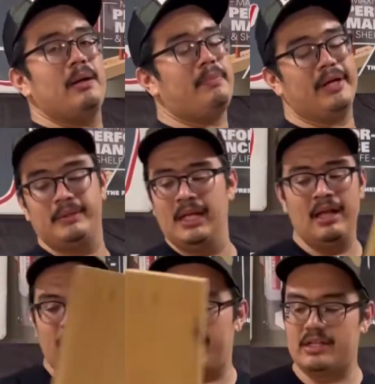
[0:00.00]
but
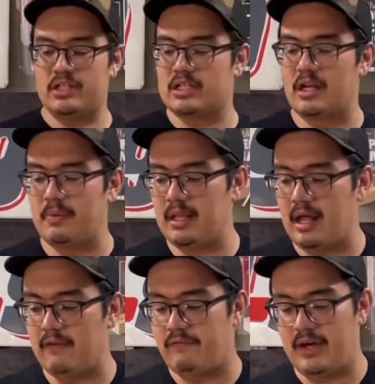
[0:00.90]
that's just going to be a lot
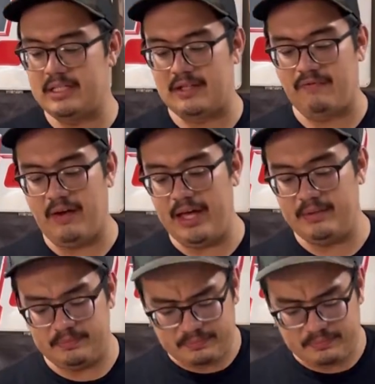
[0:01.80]
of fuss and fight.